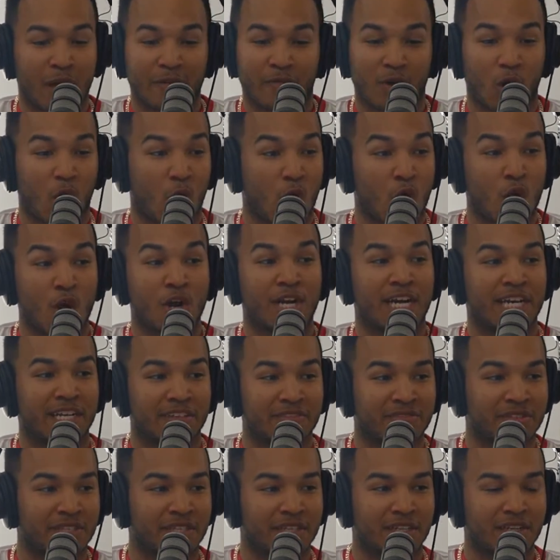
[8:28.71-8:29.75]
I haven't heard
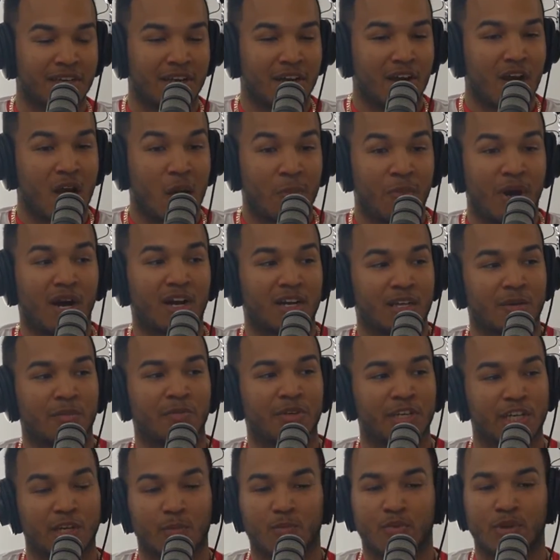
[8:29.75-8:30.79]
anything about
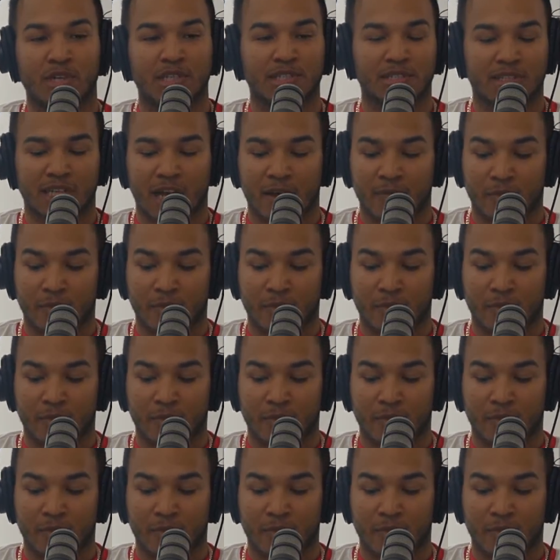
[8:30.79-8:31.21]
him being in prison.